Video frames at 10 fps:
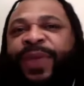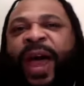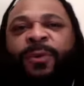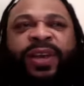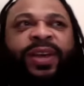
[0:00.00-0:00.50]

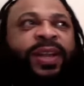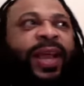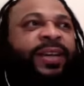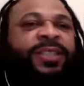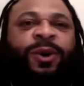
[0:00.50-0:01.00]
would hear
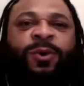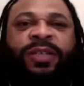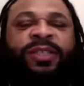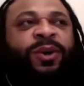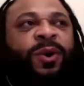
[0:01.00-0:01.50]
like Soul to
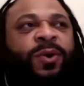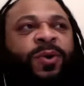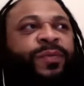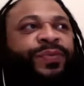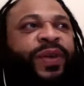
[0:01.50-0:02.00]

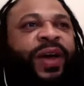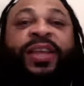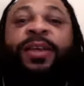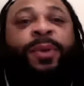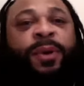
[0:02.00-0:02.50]
Soul,
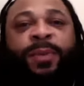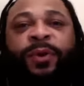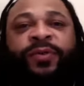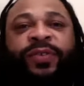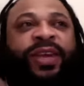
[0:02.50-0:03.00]
Keep on
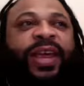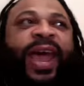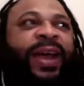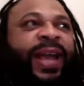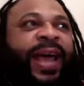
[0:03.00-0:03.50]
Moving. He
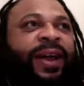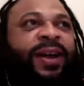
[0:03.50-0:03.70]
had that.